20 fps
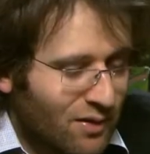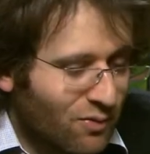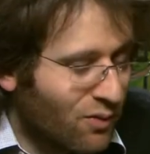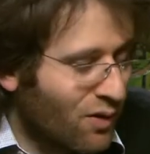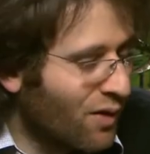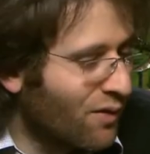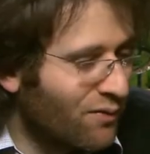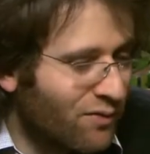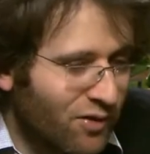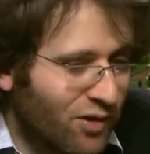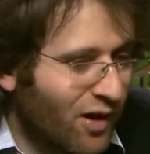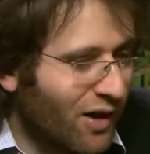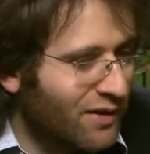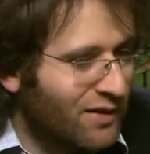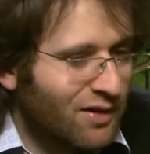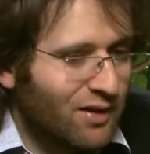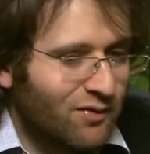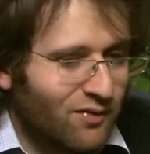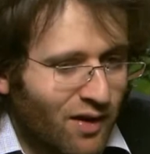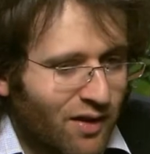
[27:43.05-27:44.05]
There were a
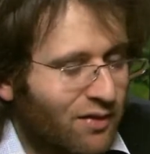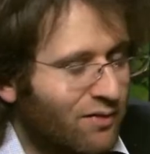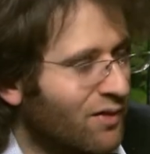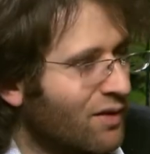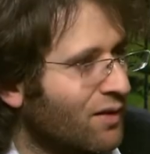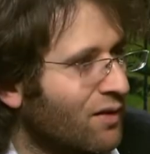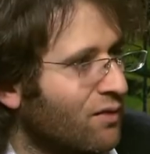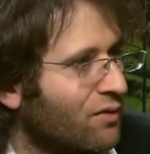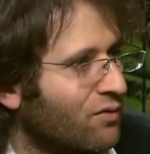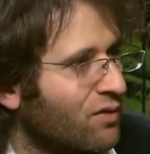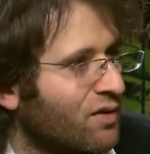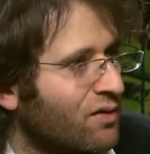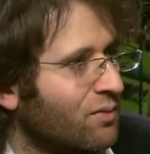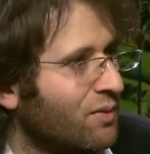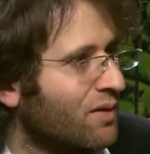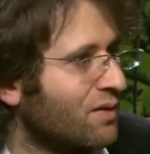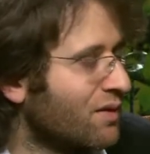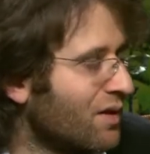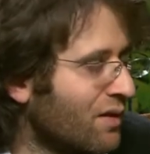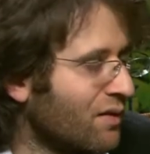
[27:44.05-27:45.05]
variety of other industries
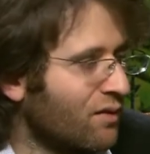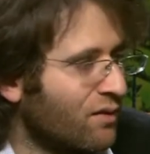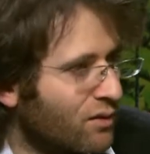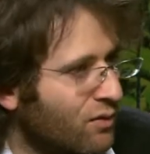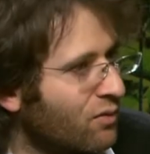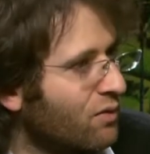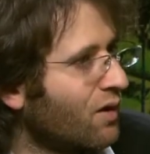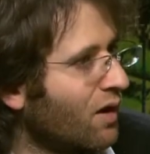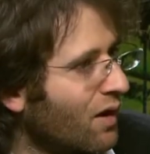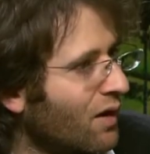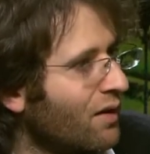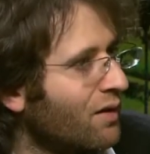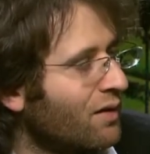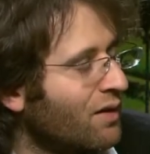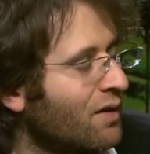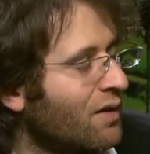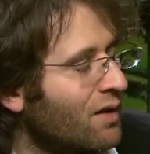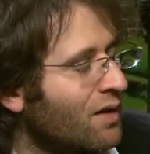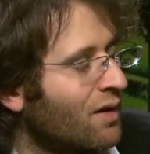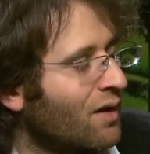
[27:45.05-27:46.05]
which didn't suit our
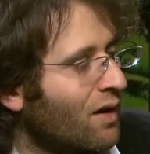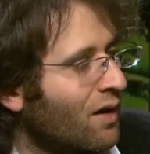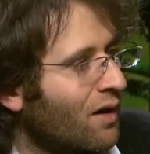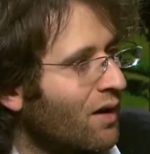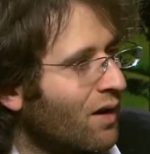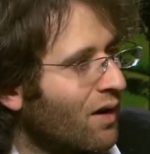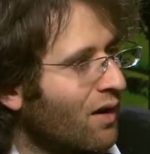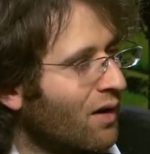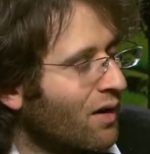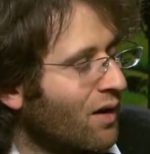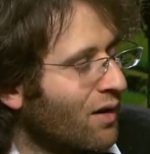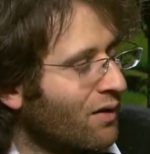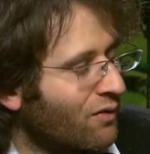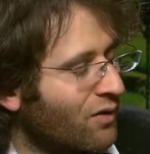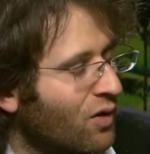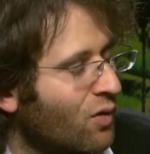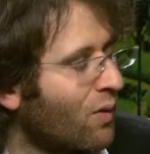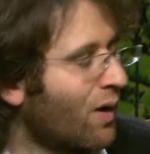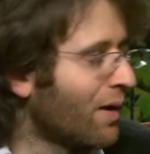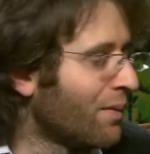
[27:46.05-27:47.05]

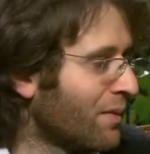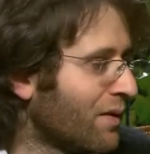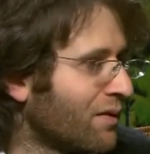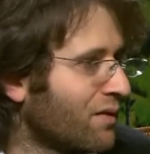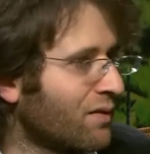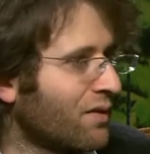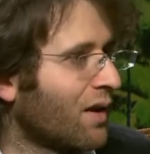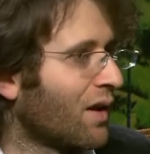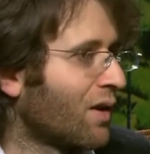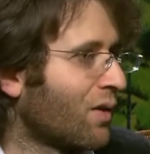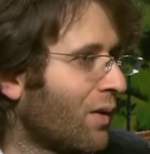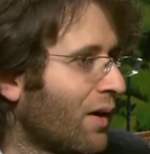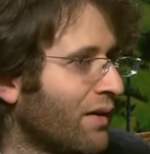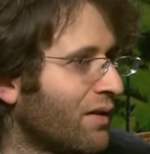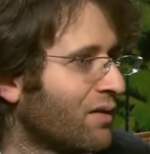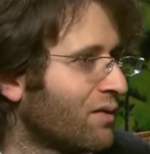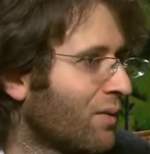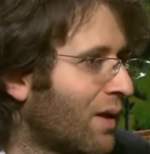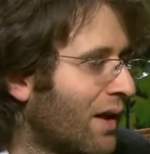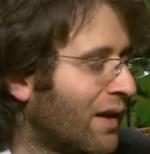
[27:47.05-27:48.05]
requirements quite
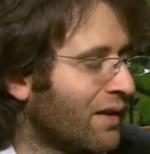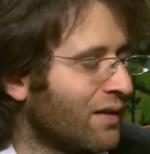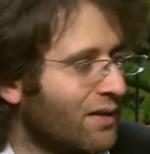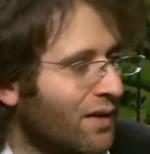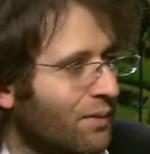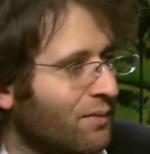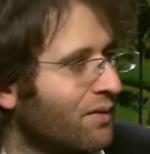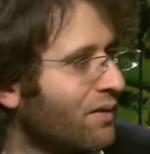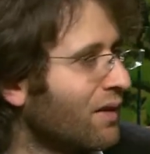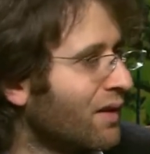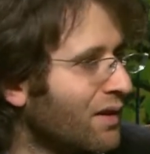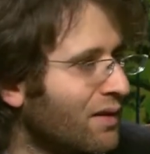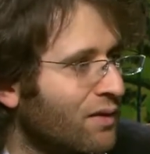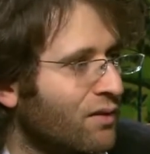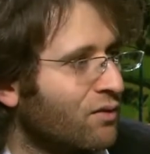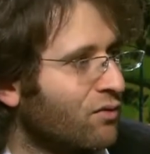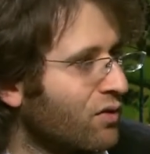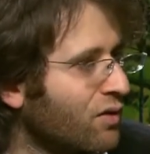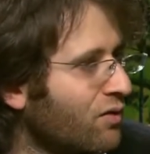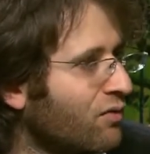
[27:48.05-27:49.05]
as well in terms of the
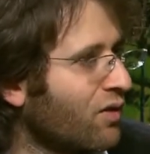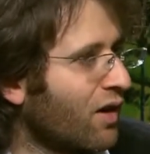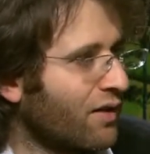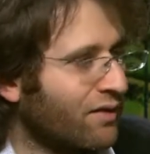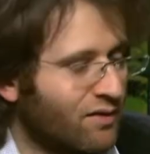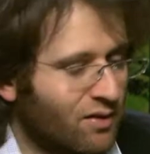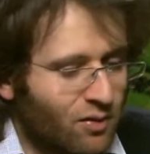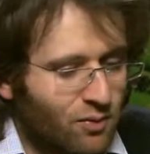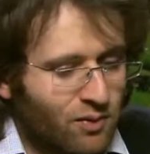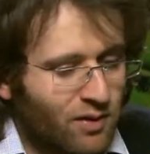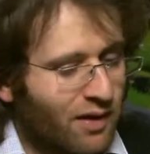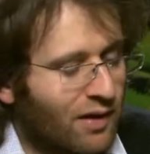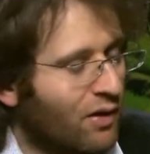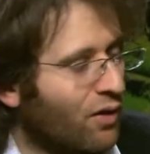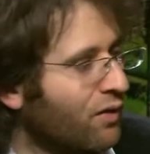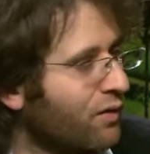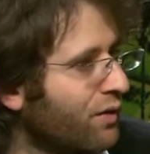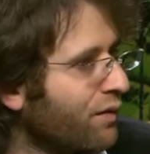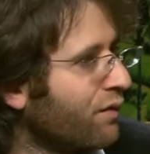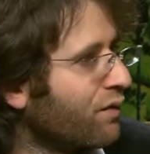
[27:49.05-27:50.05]
industry structure, where there are
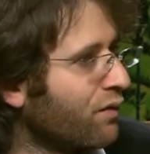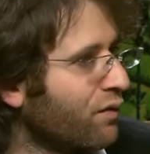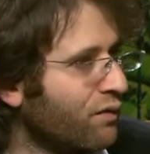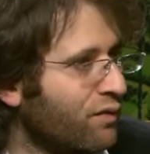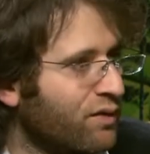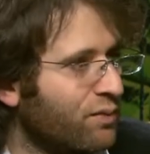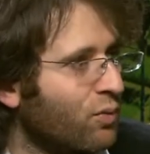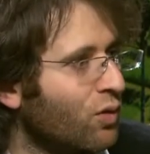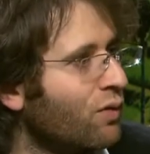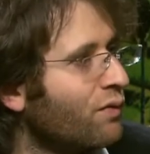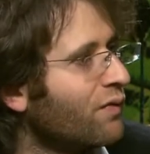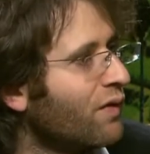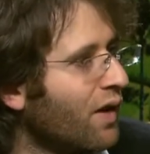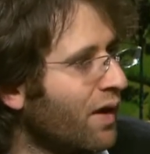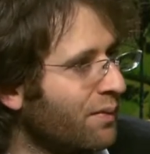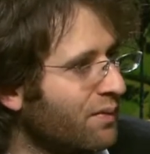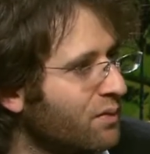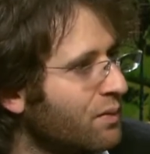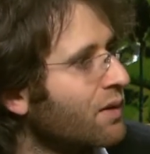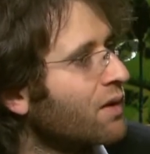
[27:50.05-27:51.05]
lots of sort of small
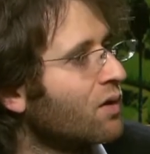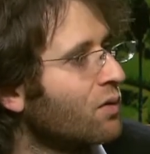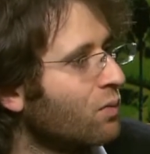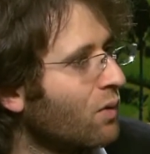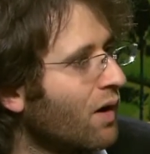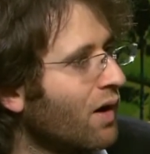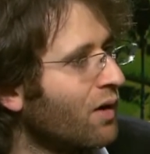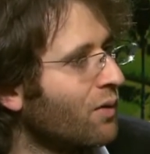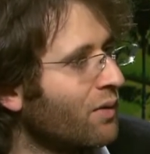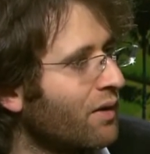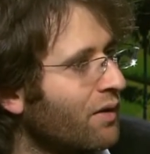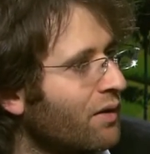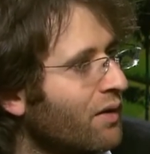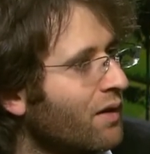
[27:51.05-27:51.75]
firms we could work with,